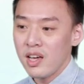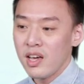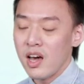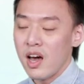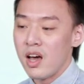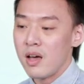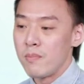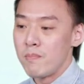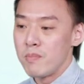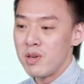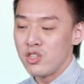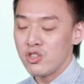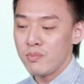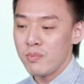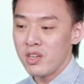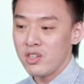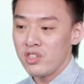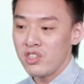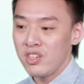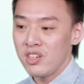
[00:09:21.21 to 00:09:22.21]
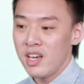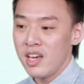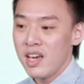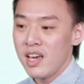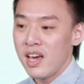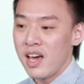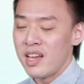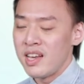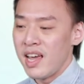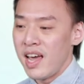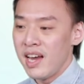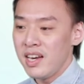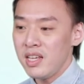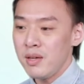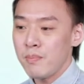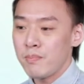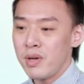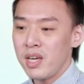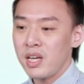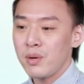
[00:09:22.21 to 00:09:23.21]
and Mitsubishi, and any
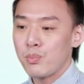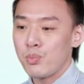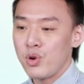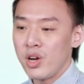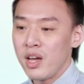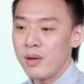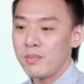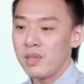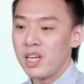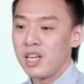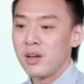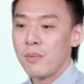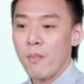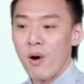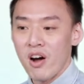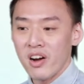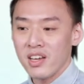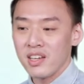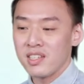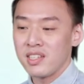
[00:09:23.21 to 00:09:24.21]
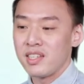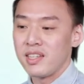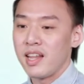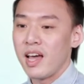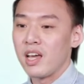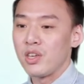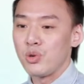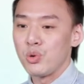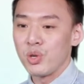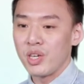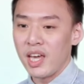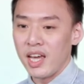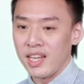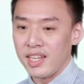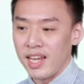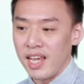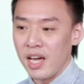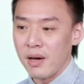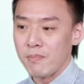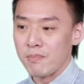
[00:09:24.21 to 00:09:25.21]
big brand in the market that you can
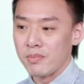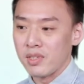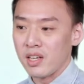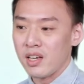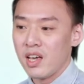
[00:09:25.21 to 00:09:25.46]
name.